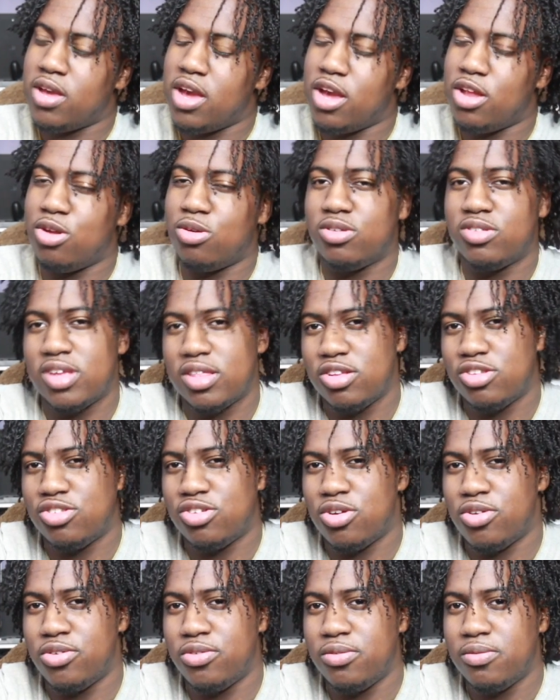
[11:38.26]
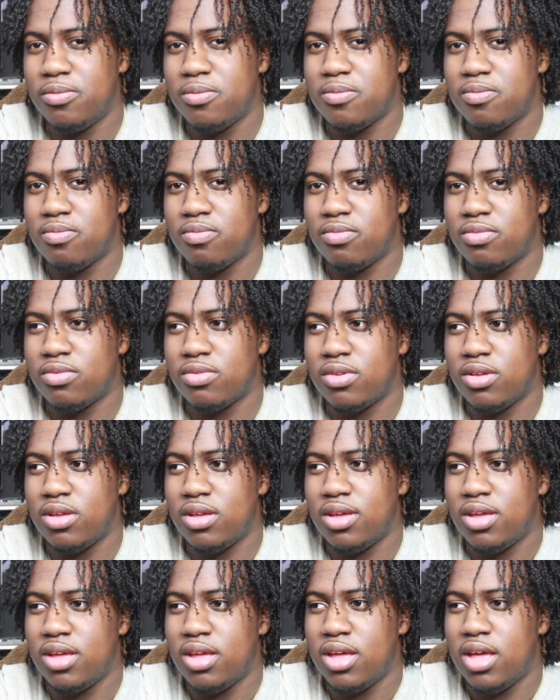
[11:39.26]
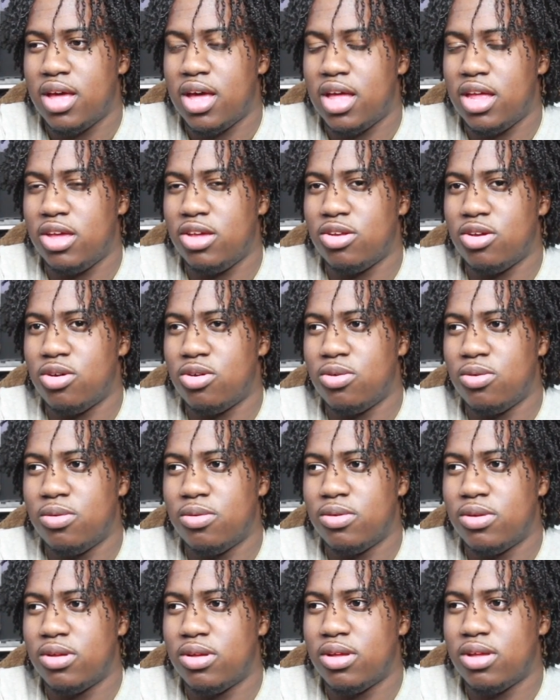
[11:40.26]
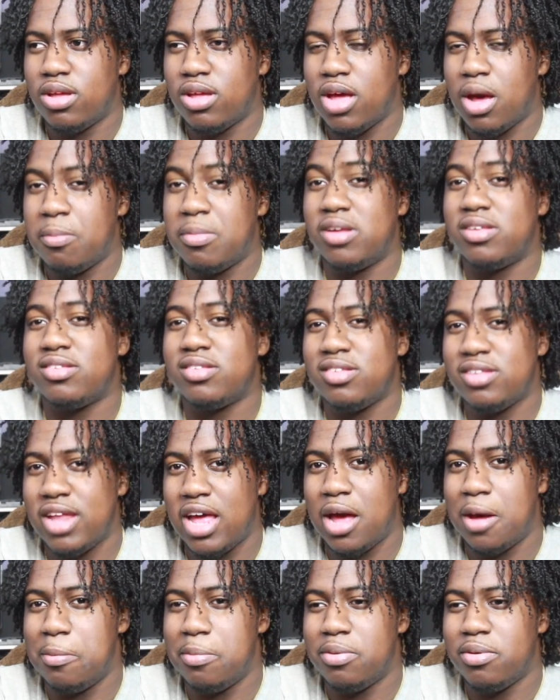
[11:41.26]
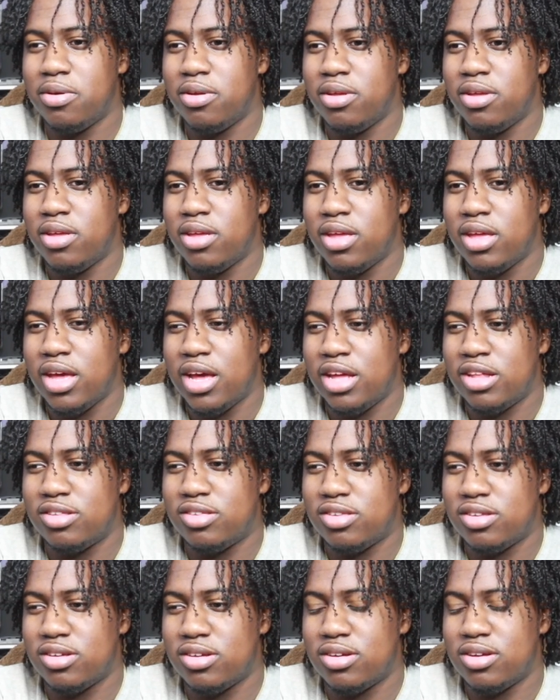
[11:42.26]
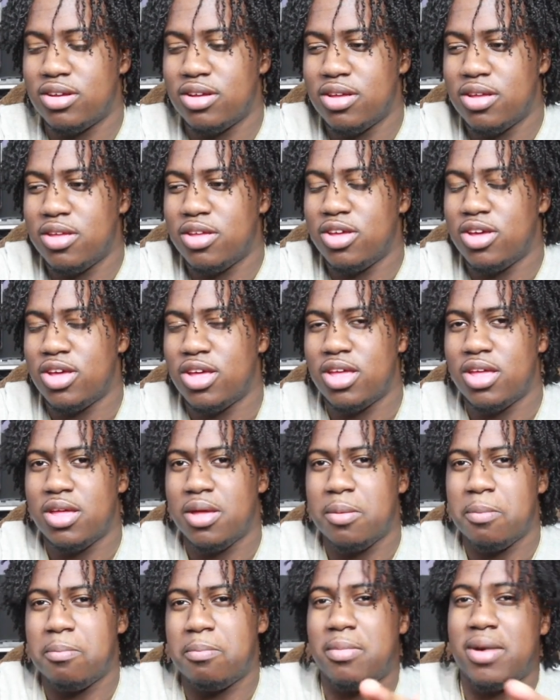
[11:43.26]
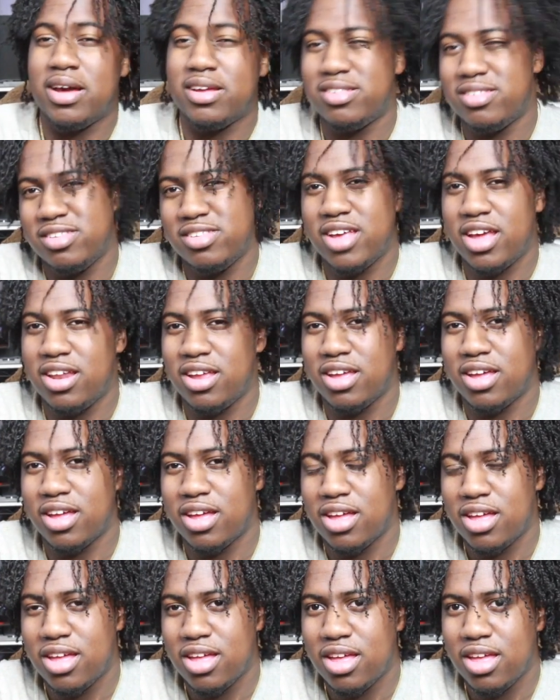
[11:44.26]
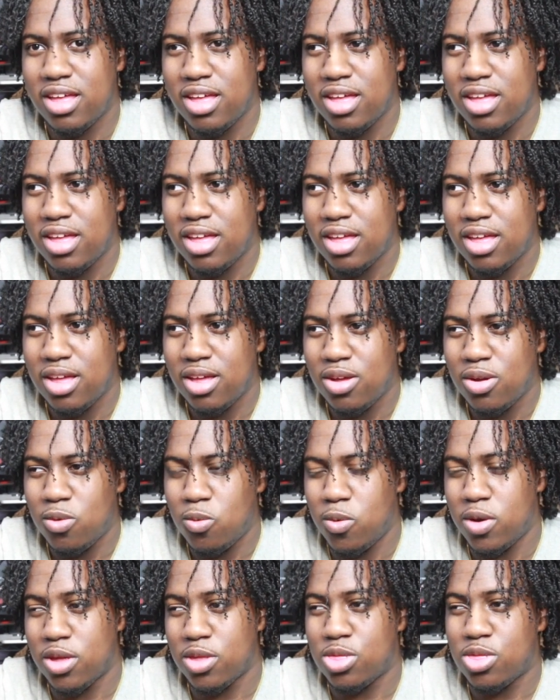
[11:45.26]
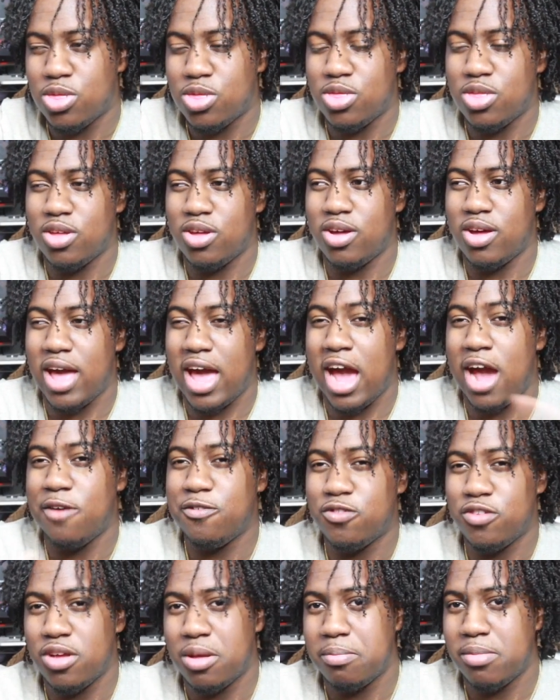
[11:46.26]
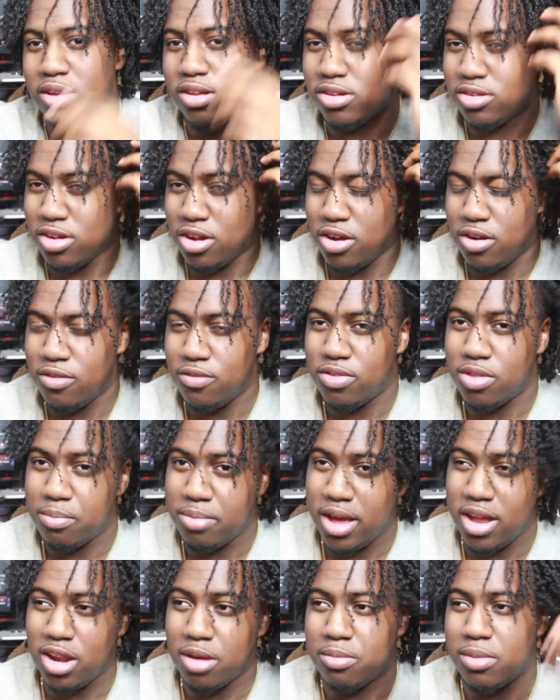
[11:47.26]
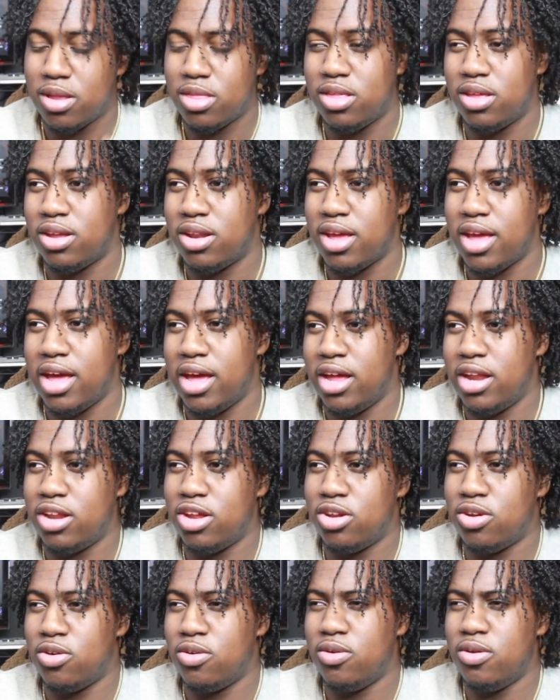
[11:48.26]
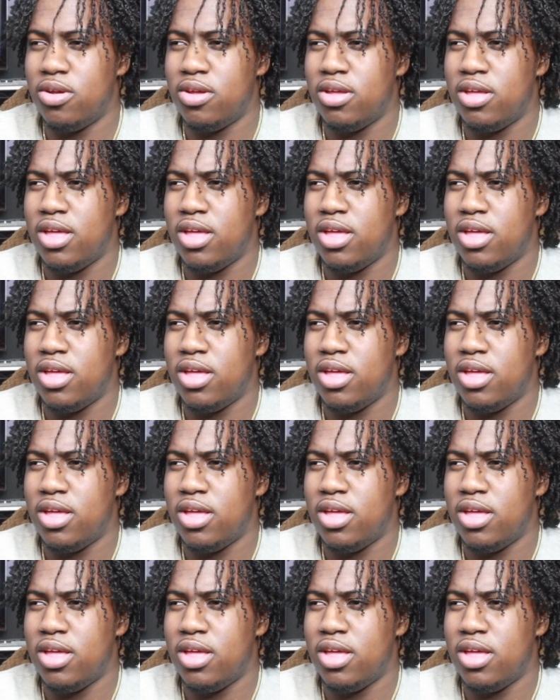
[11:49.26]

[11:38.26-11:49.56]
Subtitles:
and, you know, set the tone. And, you know, I'm going to snap into my setting with the after image of the banding method and, you know,